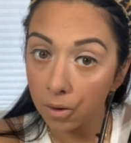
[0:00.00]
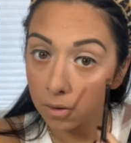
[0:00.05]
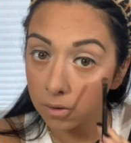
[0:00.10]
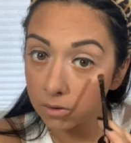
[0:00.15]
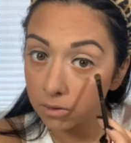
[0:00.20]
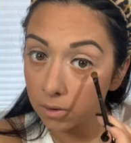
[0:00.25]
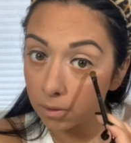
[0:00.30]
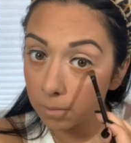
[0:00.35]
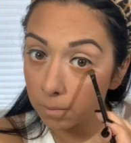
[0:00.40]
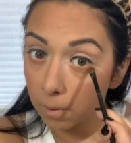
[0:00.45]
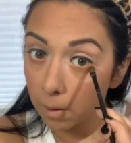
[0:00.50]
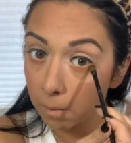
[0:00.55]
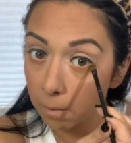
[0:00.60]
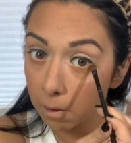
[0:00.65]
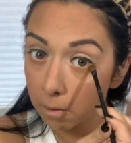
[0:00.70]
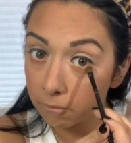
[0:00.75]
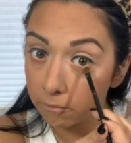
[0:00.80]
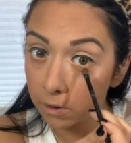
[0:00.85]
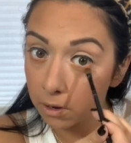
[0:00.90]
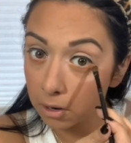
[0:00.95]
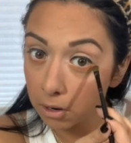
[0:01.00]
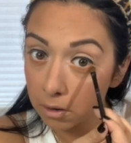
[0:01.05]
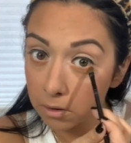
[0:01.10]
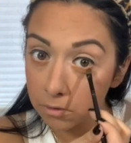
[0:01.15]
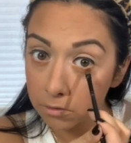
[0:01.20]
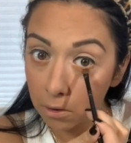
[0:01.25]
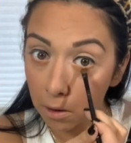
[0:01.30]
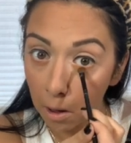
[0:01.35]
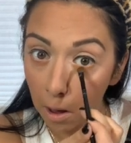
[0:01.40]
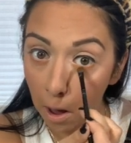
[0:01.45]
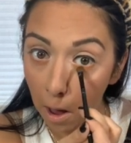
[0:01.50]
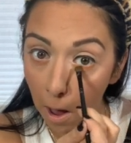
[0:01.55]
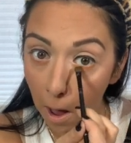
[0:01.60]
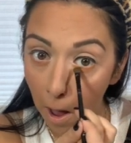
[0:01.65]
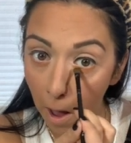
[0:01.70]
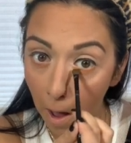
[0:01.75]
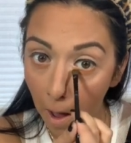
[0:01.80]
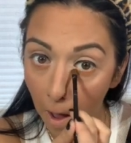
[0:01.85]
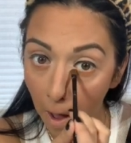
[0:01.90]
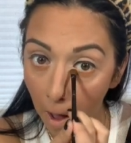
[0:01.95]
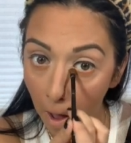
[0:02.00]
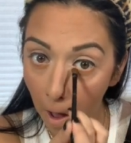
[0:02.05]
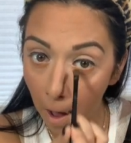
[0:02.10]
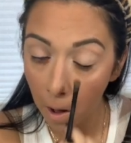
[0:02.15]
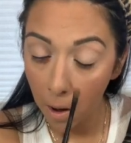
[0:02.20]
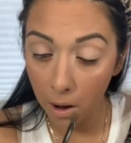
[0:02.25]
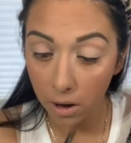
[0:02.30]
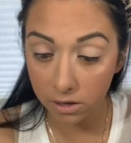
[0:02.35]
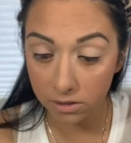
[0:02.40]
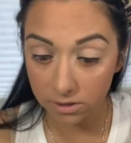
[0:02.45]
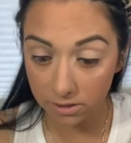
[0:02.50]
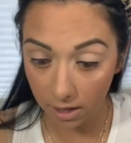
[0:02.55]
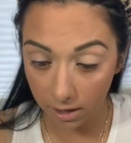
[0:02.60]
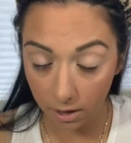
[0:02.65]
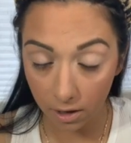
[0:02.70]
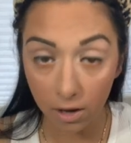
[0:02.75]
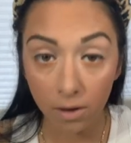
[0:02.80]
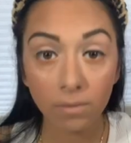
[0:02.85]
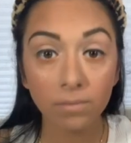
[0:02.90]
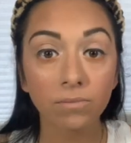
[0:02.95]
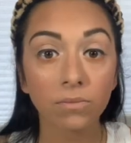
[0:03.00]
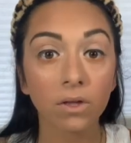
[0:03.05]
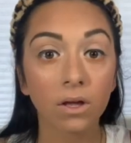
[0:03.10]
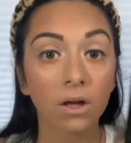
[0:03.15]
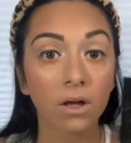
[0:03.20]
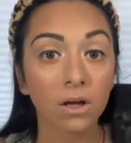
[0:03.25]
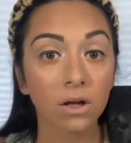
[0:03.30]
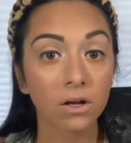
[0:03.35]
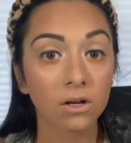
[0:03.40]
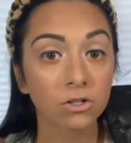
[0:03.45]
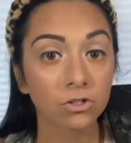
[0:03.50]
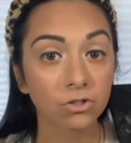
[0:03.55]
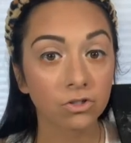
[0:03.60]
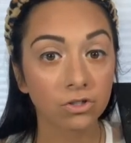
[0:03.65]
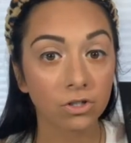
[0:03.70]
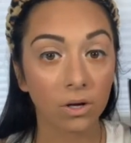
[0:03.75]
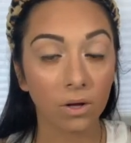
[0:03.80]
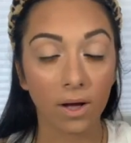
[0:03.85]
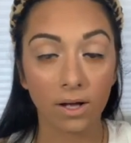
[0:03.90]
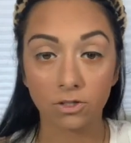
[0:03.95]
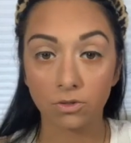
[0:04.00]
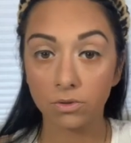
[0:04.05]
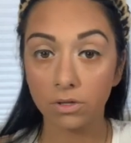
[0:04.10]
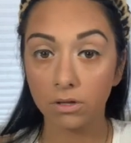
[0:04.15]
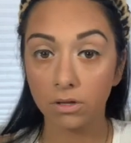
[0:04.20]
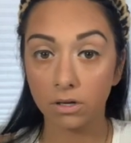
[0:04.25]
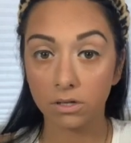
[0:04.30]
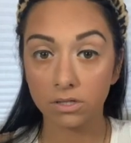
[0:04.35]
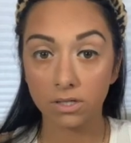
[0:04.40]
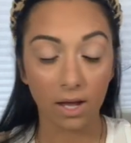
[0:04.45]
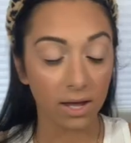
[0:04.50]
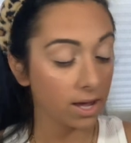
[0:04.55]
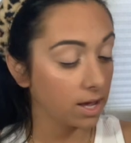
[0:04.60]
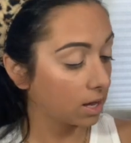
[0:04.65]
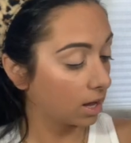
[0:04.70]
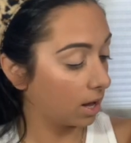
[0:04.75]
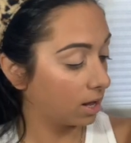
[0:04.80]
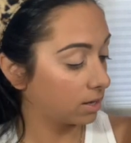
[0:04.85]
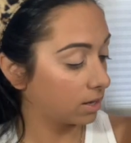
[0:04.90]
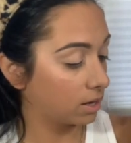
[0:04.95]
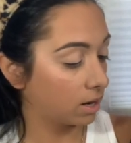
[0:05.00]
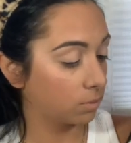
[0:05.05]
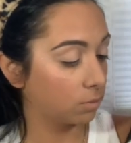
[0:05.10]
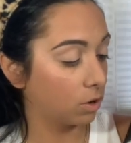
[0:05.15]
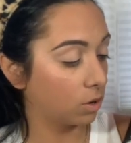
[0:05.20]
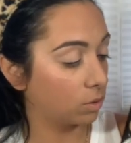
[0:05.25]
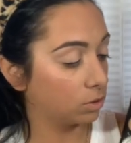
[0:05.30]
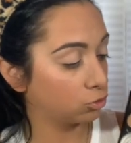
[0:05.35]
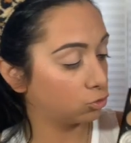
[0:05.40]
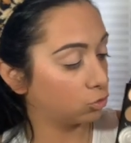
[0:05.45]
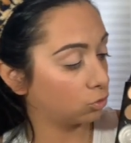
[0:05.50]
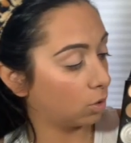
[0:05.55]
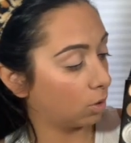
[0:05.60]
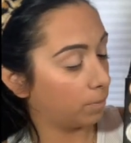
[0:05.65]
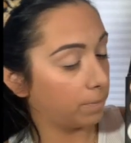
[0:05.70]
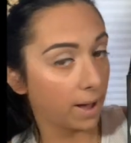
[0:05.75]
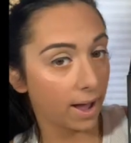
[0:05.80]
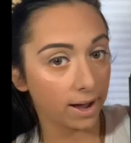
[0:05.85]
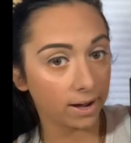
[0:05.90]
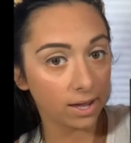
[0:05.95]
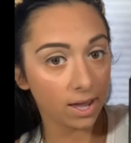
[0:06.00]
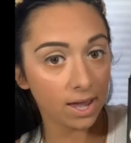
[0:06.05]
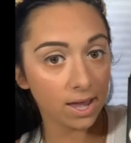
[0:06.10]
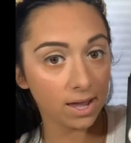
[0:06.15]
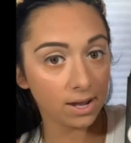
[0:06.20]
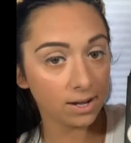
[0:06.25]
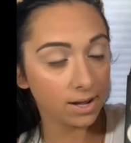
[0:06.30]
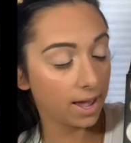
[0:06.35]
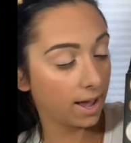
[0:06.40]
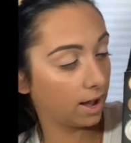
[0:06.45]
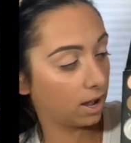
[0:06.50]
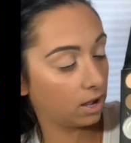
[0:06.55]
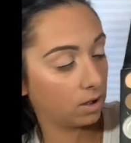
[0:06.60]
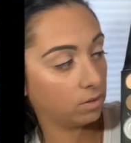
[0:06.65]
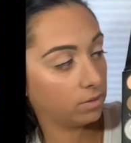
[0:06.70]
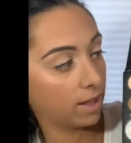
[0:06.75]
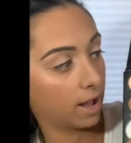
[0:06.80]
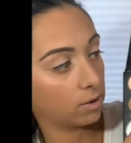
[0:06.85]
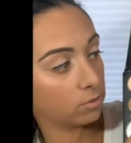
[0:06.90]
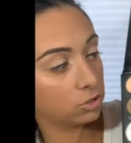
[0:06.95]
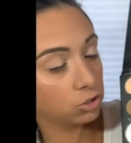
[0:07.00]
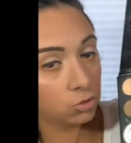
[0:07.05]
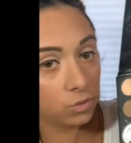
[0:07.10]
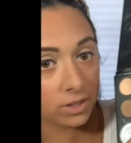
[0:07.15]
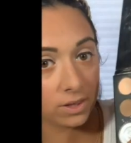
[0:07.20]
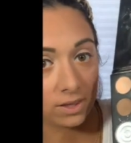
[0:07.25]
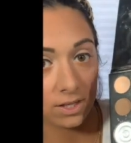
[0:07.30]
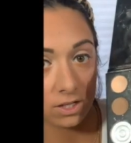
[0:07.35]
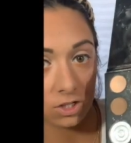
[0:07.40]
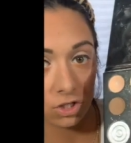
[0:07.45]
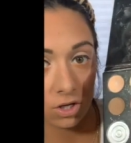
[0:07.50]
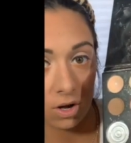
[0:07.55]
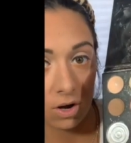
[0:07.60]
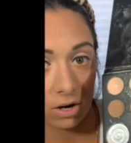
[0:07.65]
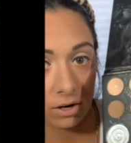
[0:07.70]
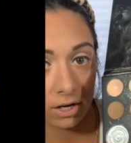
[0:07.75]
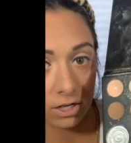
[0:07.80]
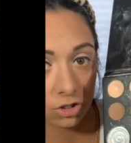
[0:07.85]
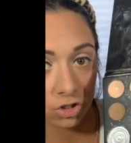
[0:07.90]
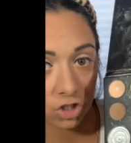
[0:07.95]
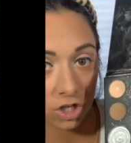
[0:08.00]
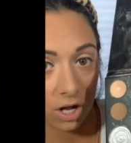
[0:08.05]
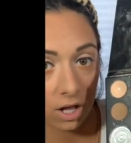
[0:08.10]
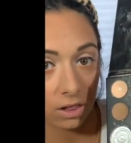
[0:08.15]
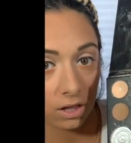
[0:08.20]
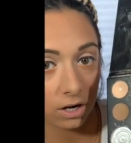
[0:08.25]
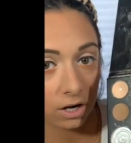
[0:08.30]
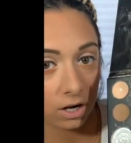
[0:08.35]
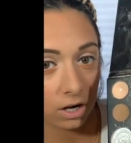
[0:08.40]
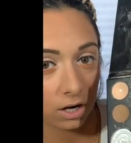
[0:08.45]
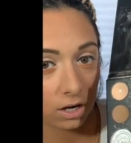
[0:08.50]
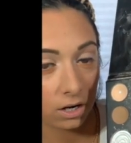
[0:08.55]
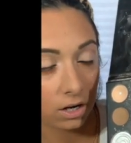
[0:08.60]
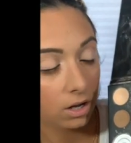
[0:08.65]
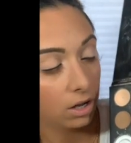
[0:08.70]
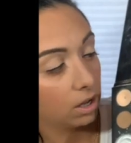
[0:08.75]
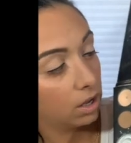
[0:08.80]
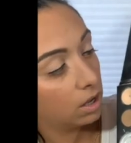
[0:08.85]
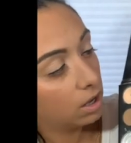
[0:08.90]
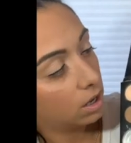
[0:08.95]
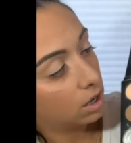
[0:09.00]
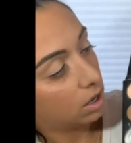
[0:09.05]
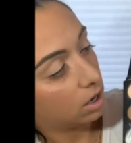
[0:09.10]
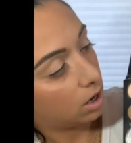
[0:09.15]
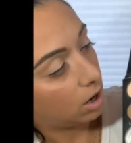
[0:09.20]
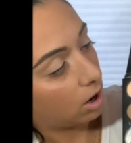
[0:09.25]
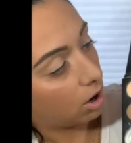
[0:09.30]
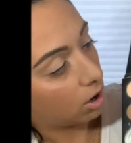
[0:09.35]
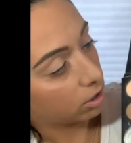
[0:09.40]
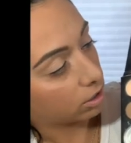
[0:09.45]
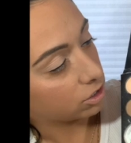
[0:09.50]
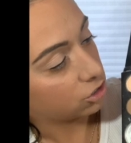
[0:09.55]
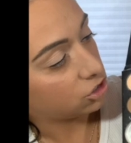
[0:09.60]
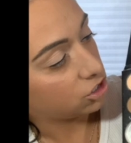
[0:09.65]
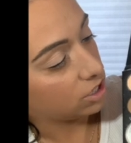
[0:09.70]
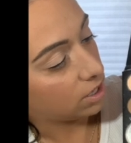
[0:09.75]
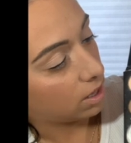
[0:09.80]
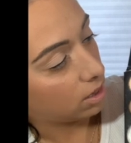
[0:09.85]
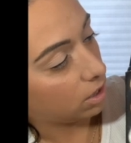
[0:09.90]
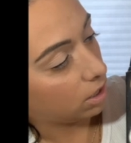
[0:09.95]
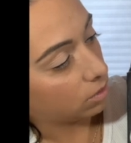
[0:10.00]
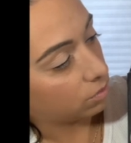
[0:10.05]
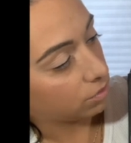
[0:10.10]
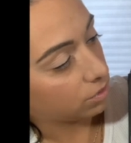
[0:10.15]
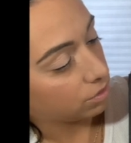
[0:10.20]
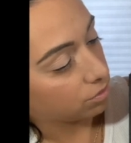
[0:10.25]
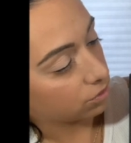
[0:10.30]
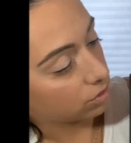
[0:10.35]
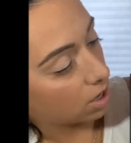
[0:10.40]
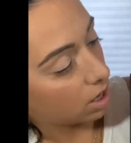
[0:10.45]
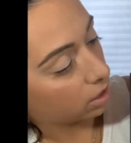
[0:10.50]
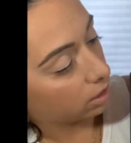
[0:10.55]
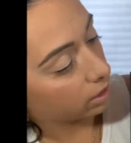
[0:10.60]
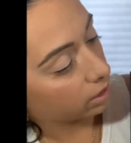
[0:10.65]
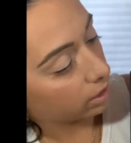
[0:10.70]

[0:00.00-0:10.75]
Don't want my face. With a psycho. So that's what it looks like. And then I'm going to go back in now. That was with this orange color, orangey yellow color.